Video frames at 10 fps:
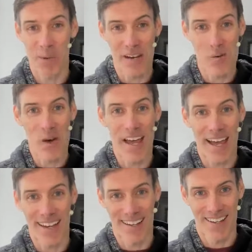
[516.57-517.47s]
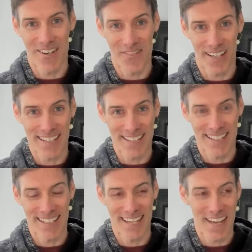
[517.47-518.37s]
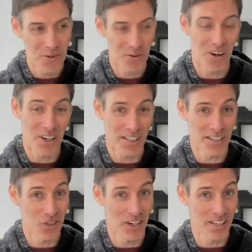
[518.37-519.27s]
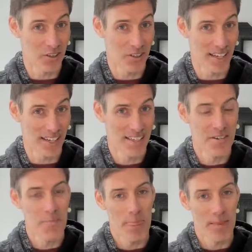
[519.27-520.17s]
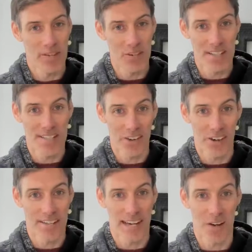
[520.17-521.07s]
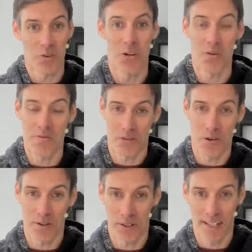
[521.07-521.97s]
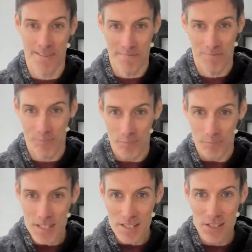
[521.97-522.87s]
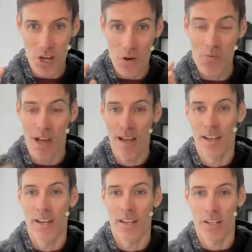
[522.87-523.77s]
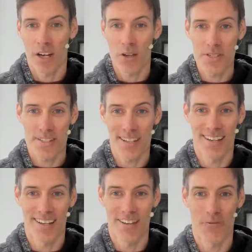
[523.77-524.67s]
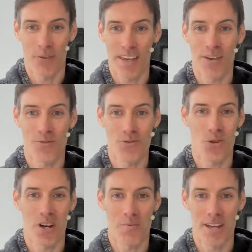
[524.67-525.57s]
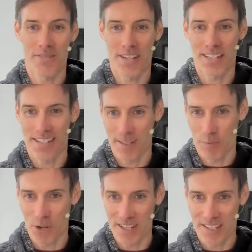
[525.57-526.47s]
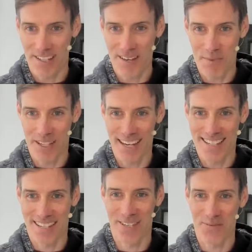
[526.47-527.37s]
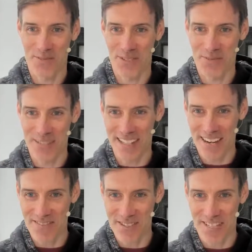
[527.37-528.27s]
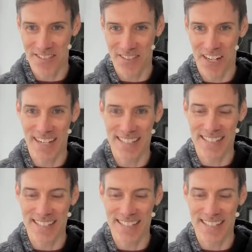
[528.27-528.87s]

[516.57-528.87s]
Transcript: Be aware of it. If you are going to try and do that, you need to dial it down going forward, okay? So, girls, thank you for joining me for this. I see Bonnie's been getting some sleep, which is great.